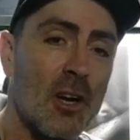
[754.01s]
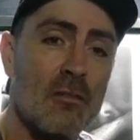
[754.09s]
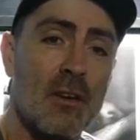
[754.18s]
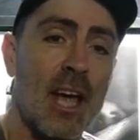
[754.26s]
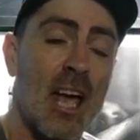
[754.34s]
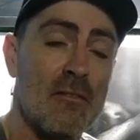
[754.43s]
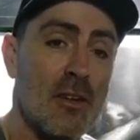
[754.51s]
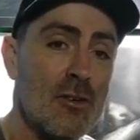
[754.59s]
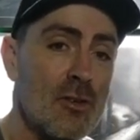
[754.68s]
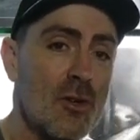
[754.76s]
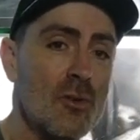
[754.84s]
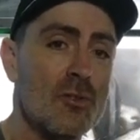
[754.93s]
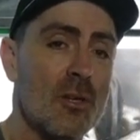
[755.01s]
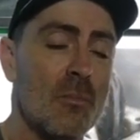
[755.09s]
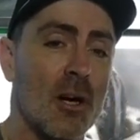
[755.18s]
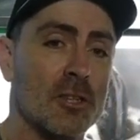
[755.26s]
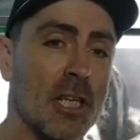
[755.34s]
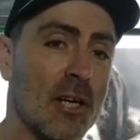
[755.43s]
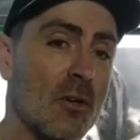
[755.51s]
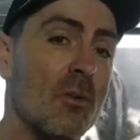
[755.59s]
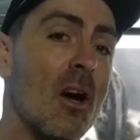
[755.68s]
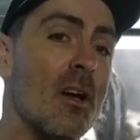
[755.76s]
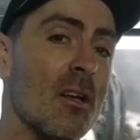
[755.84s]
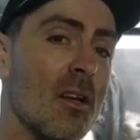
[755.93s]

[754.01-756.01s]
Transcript: Don't forget, if you're new to my channel,